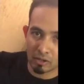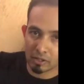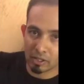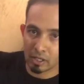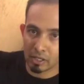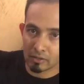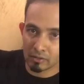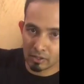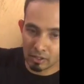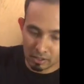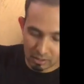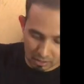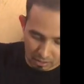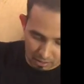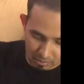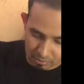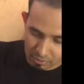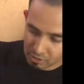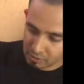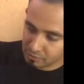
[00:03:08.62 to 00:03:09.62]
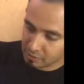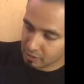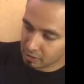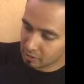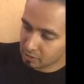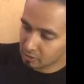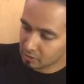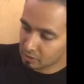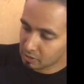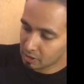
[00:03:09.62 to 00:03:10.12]
the lever. I'm shifting it
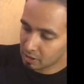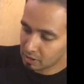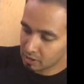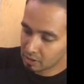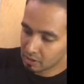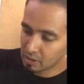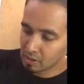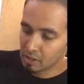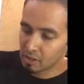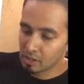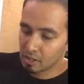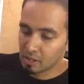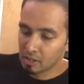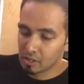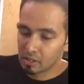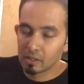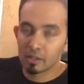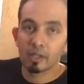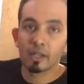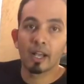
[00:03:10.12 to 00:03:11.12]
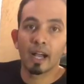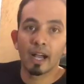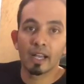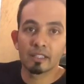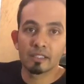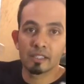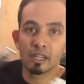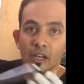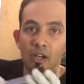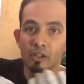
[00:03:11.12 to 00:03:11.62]
to third. The car is
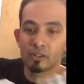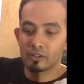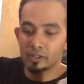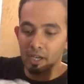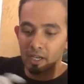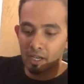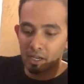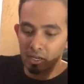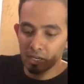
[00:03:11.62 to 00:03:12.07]
still on second